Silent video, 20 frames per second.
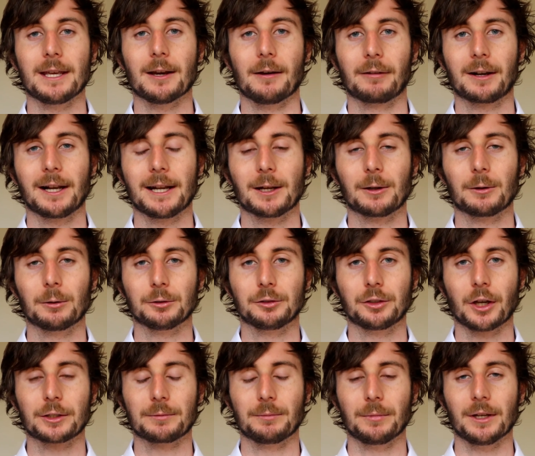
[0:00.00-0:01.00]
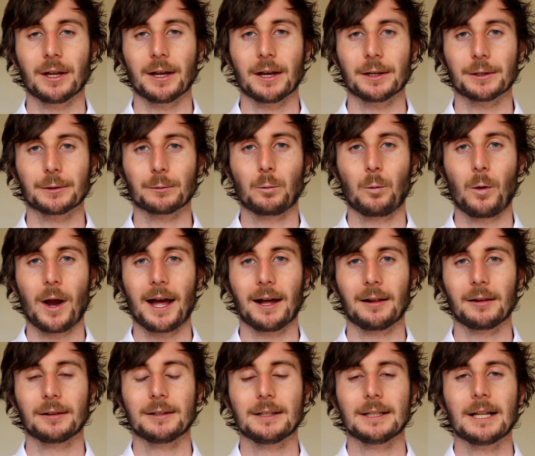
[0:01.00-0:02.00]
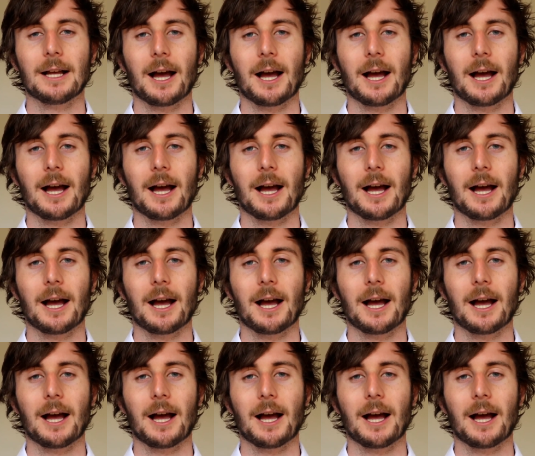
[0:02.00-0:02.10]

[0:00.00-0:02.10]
of clinical judgment as well,